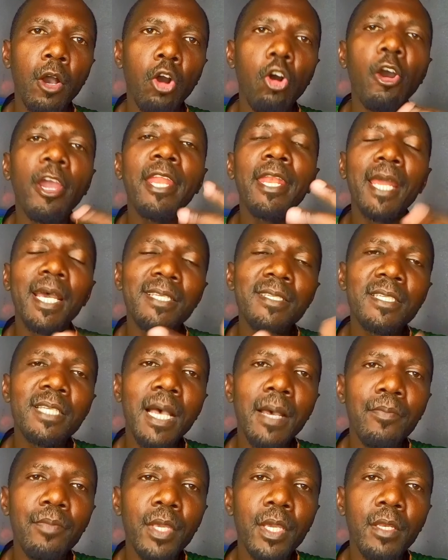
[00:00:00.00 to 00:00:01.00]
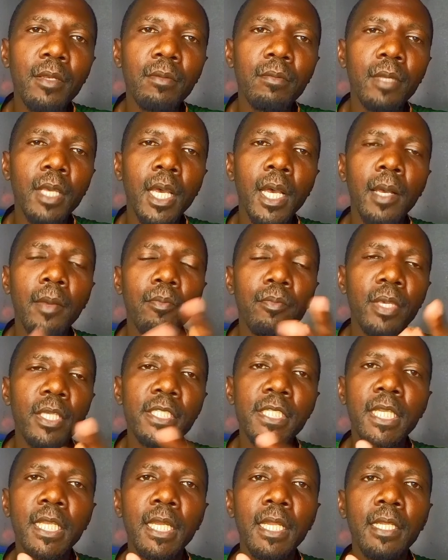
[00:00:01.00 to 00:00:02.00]
or a non-Zambian
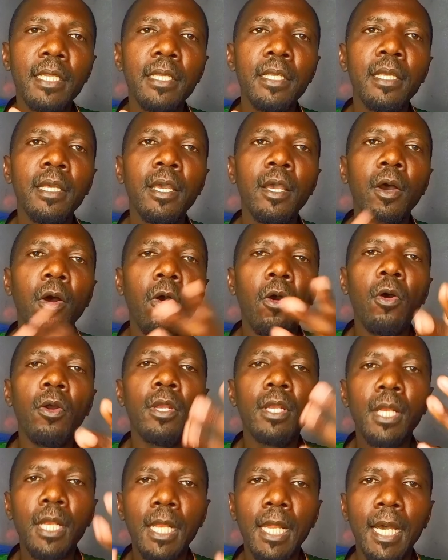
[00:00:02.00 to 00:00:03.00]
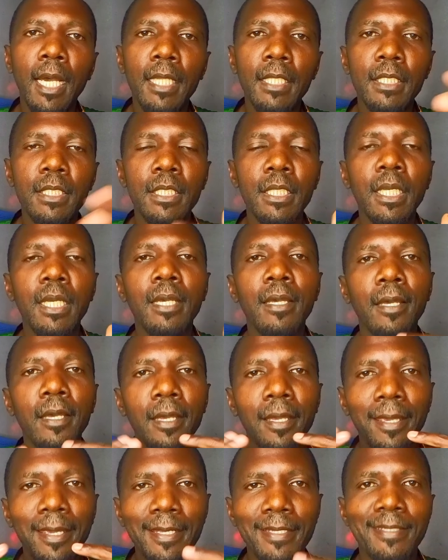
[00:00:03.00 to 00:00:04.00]
basically own land
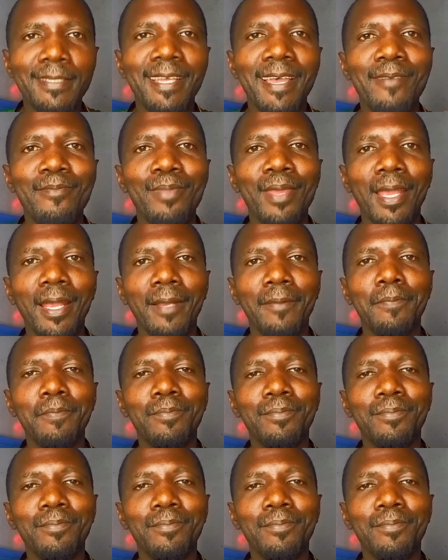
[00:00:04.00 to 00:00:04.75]
in Zambia.